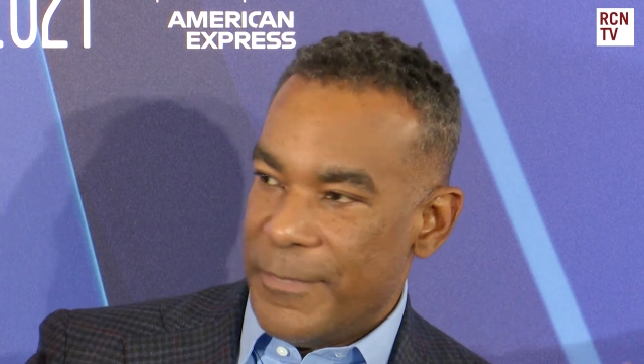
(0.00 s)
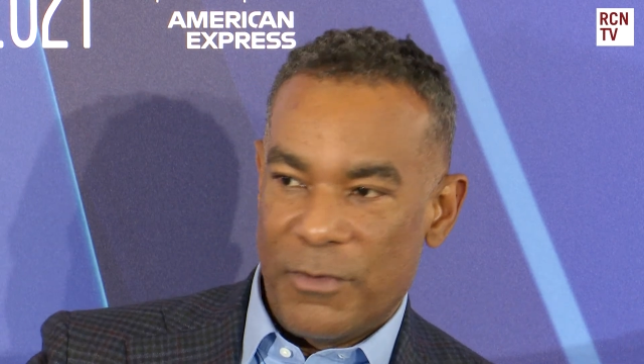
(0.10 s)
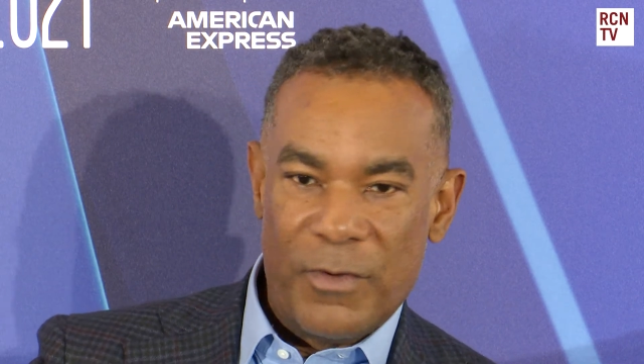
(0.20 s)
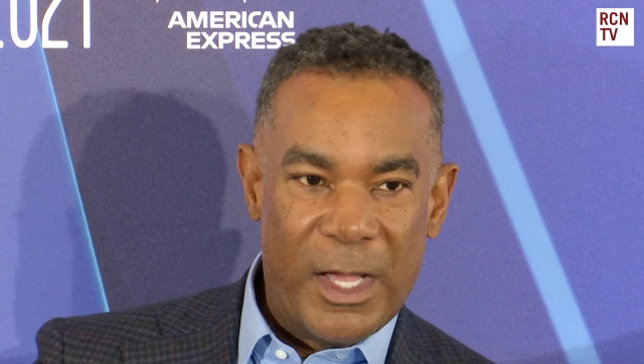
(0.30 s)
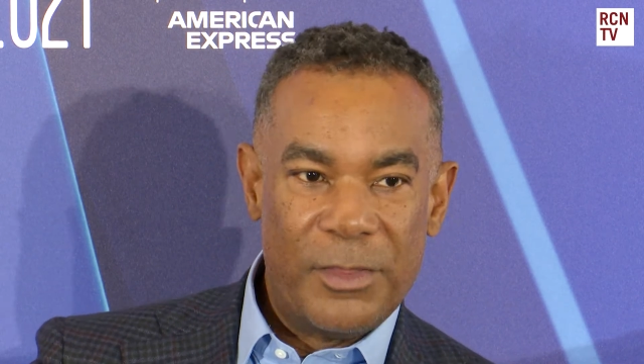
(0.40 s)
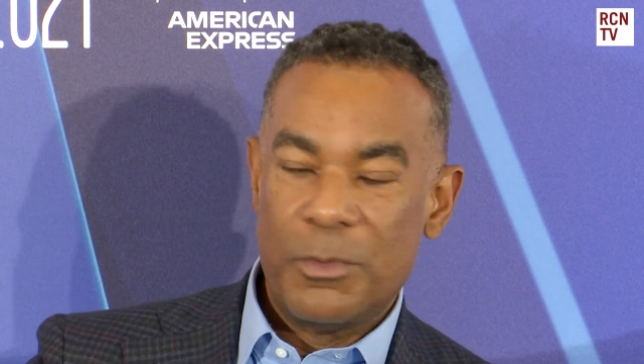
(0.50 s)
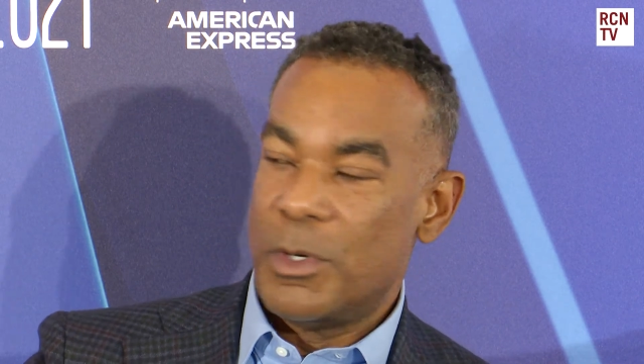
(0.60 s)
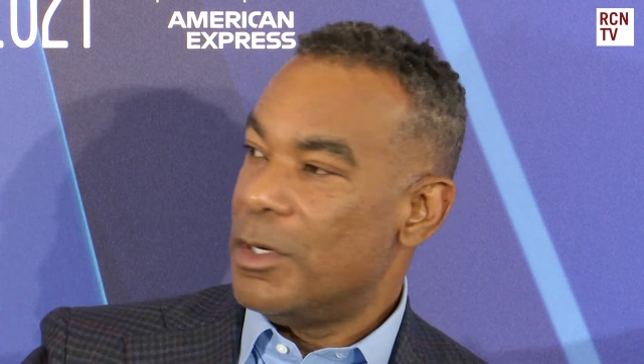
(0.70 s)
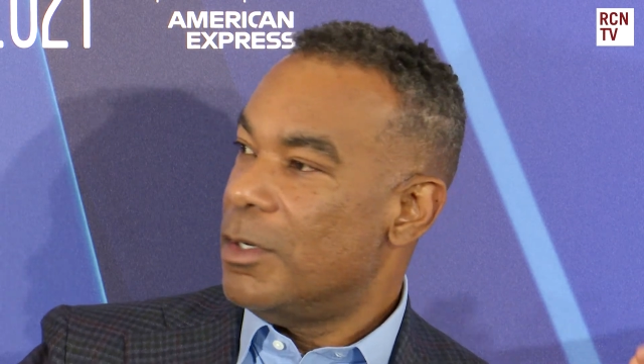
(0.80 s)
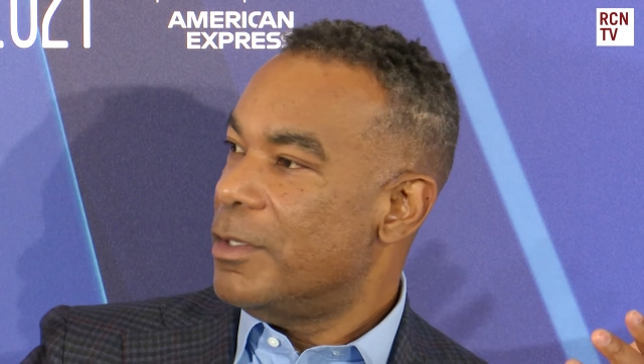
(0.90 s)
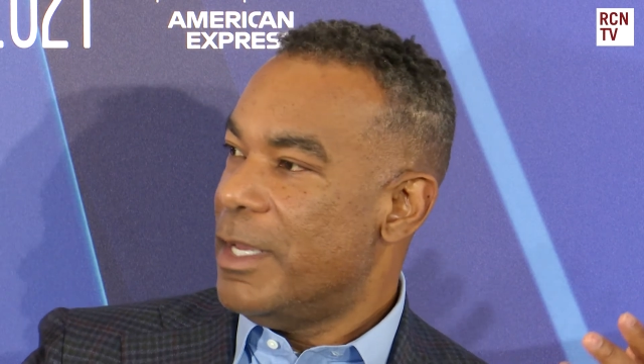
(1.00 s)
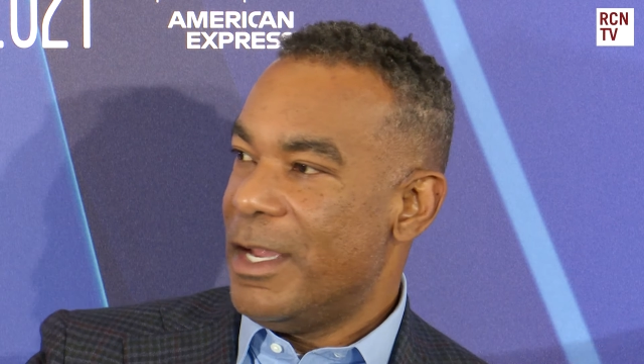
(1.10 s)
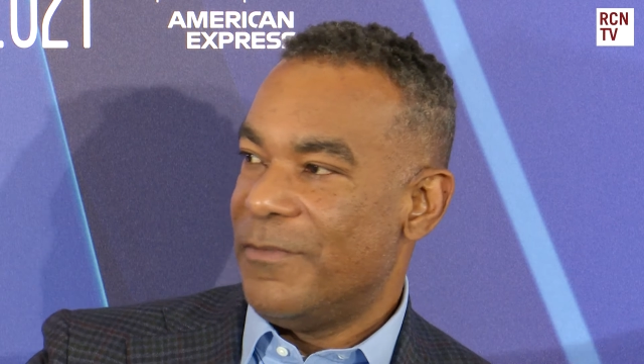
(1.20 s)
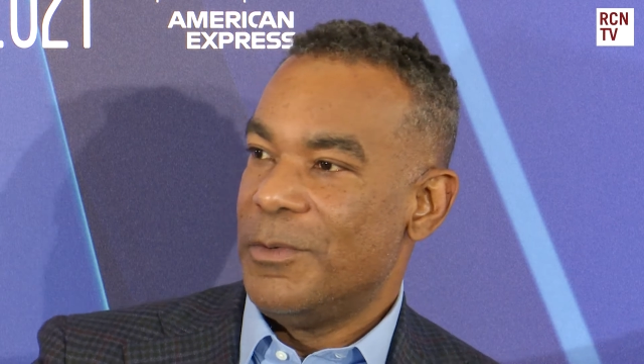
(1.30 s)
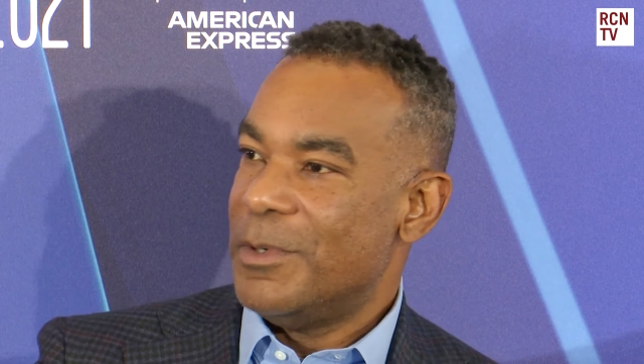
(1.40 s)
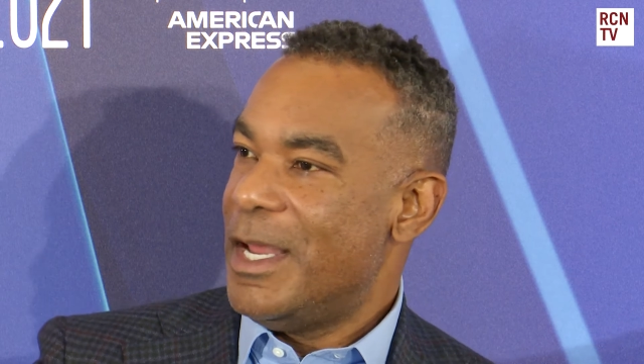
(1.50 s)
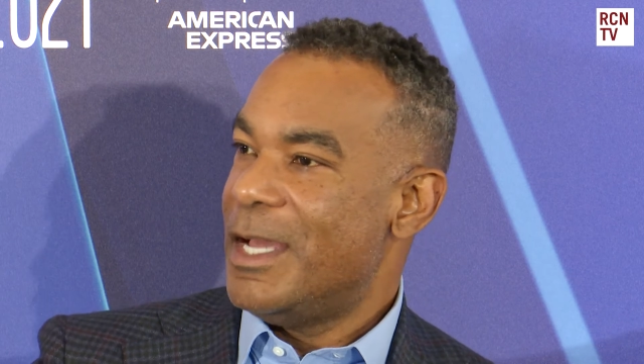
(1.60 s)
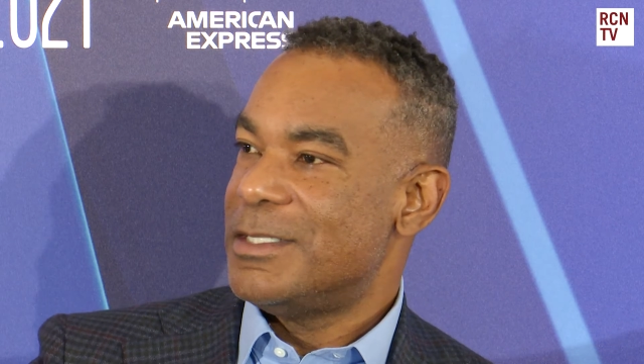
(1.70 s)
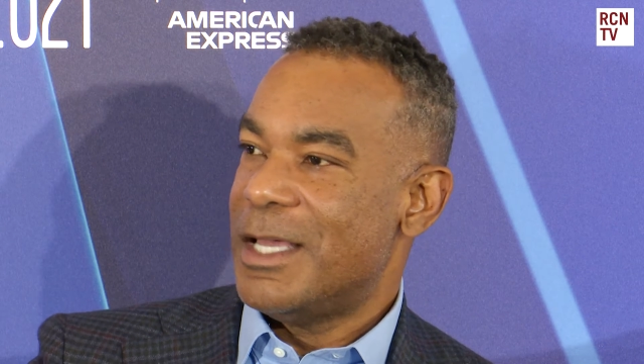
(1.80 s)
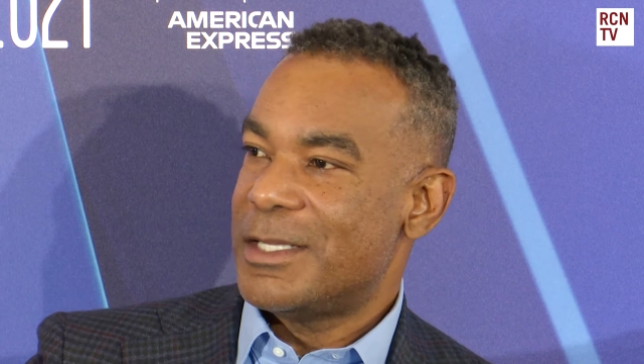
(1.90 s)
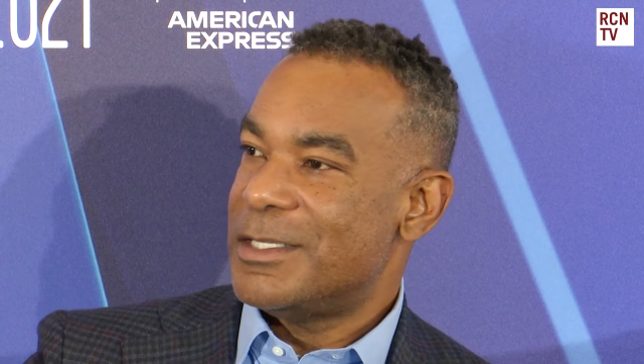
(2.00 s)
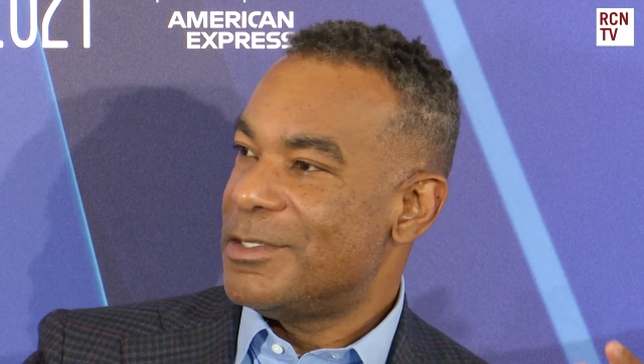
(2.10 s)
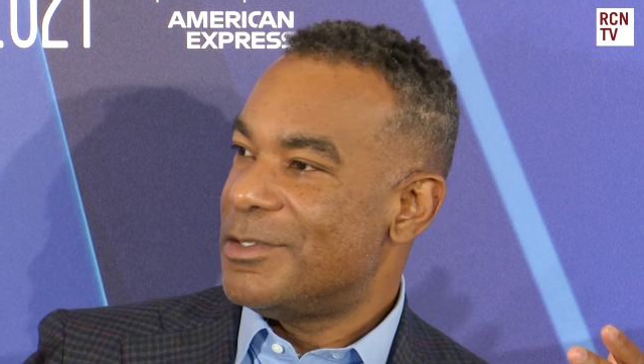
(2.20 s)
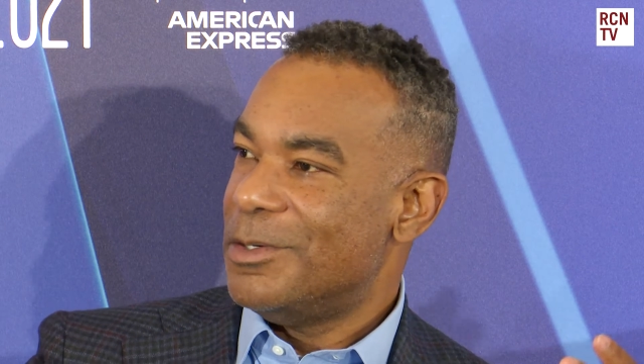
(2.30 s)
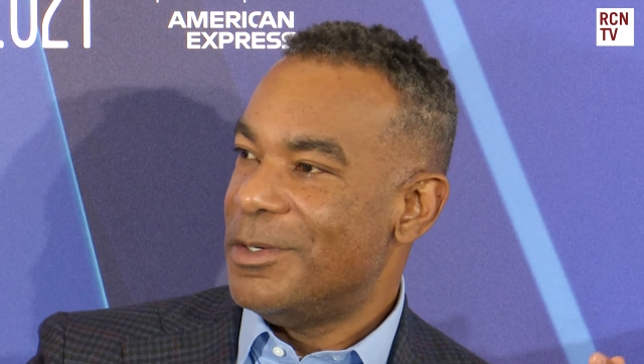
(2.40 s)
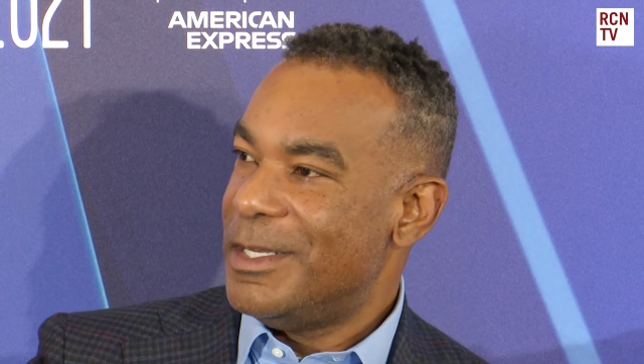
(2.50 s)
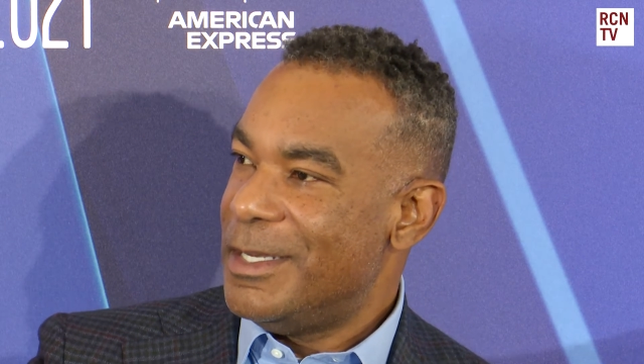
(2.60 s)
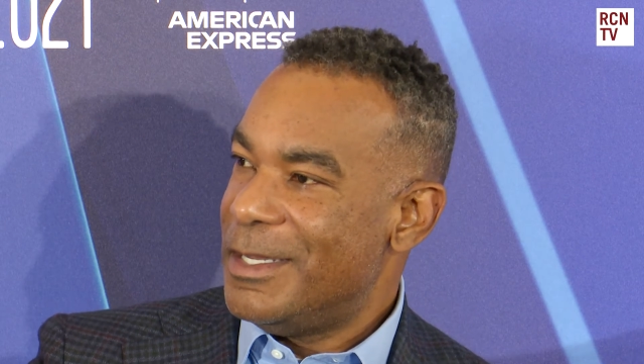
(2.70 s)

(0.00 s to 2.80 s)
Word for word: around the world, everyone has access to it,